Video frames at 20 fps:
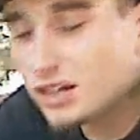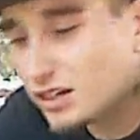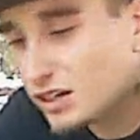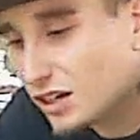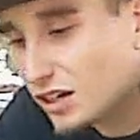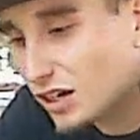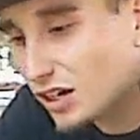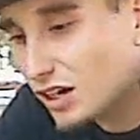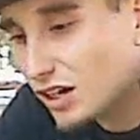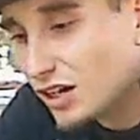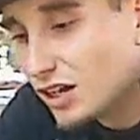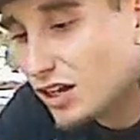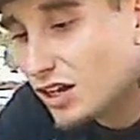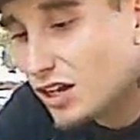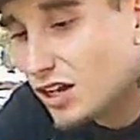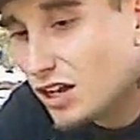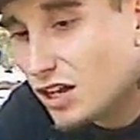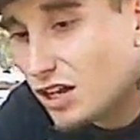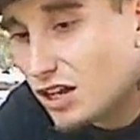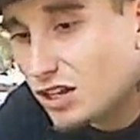And,
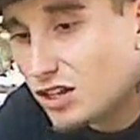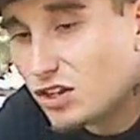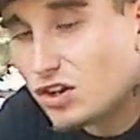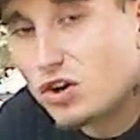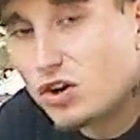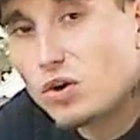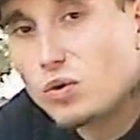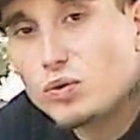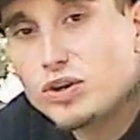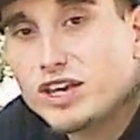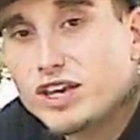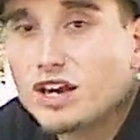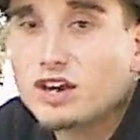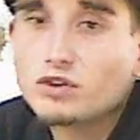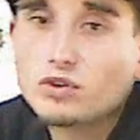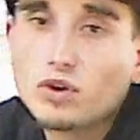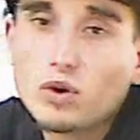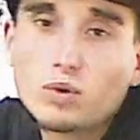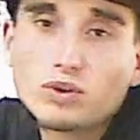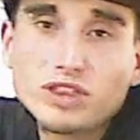you know, we
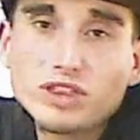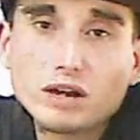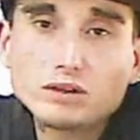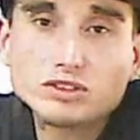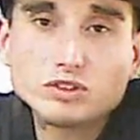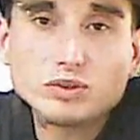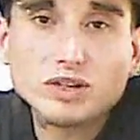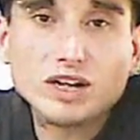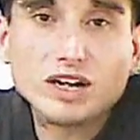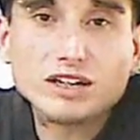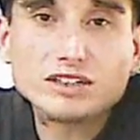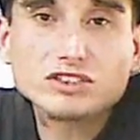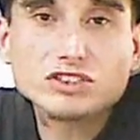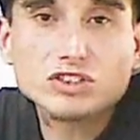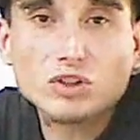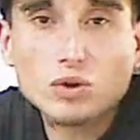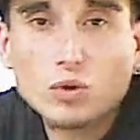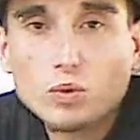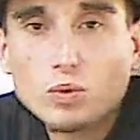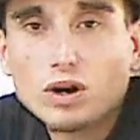can't grow without you guys.
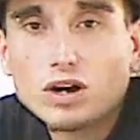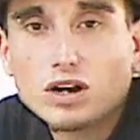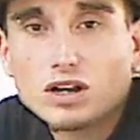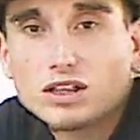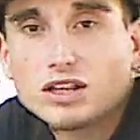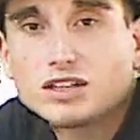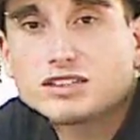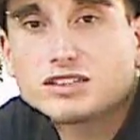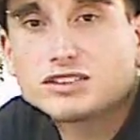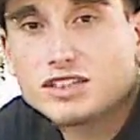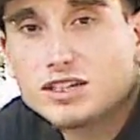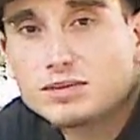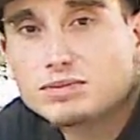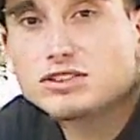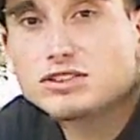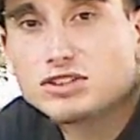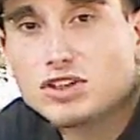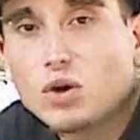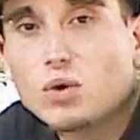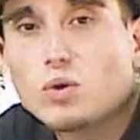So, let's keep
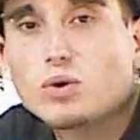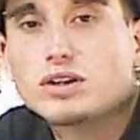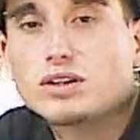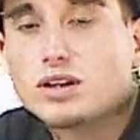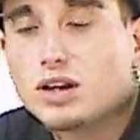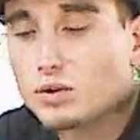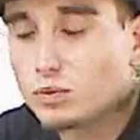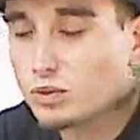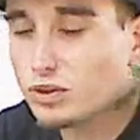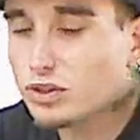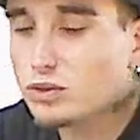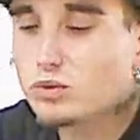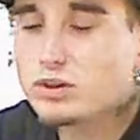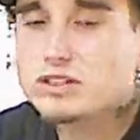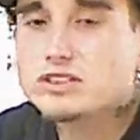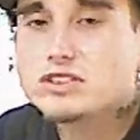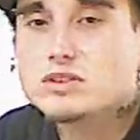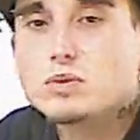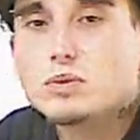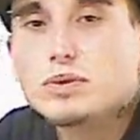this going. I really want
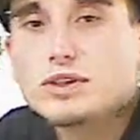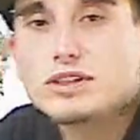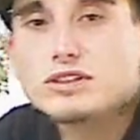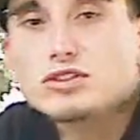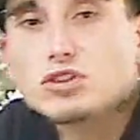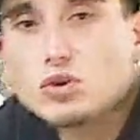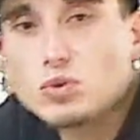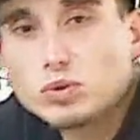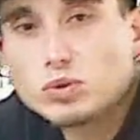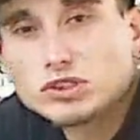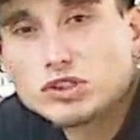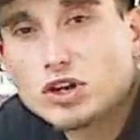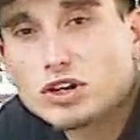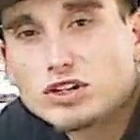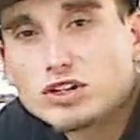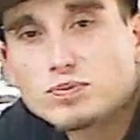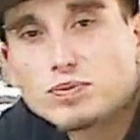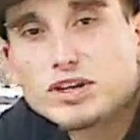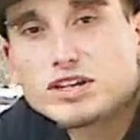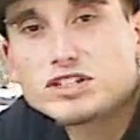to see what we can do. We're
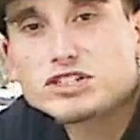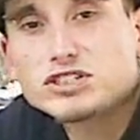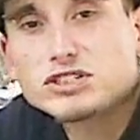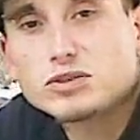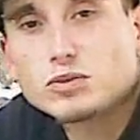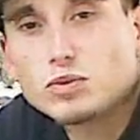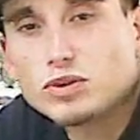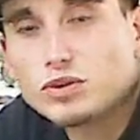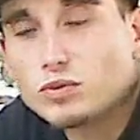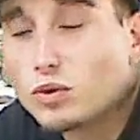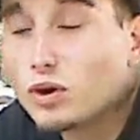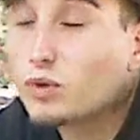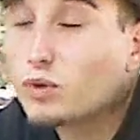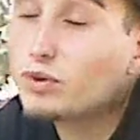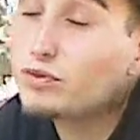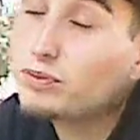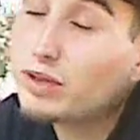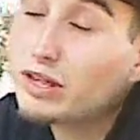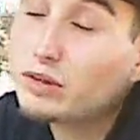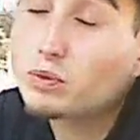starting to play. We
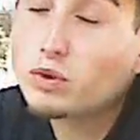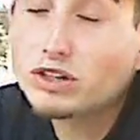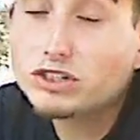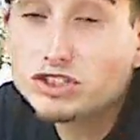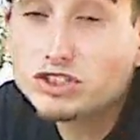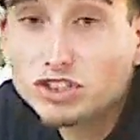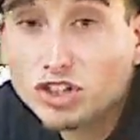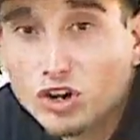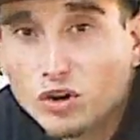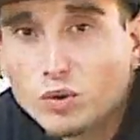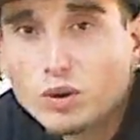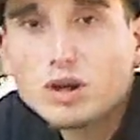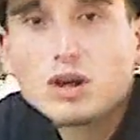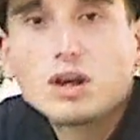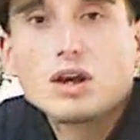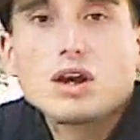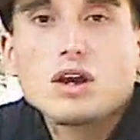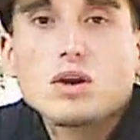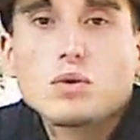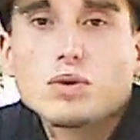played one show.
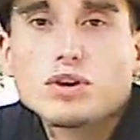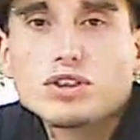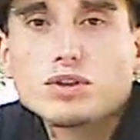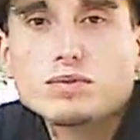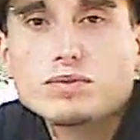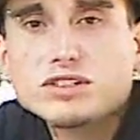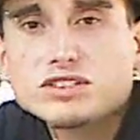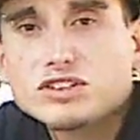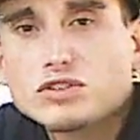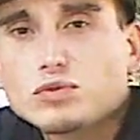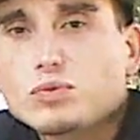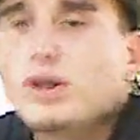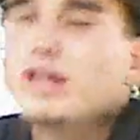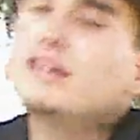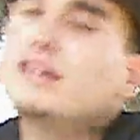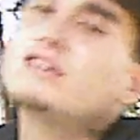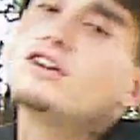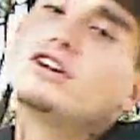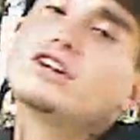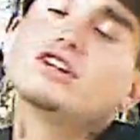We're in the midst of
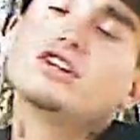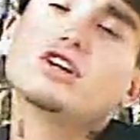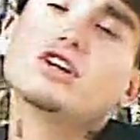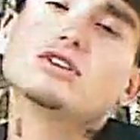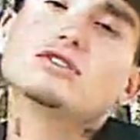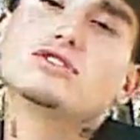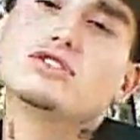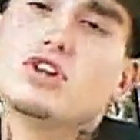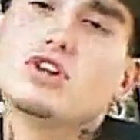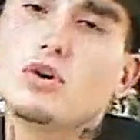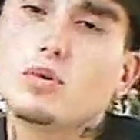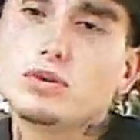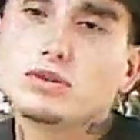waiting on another show.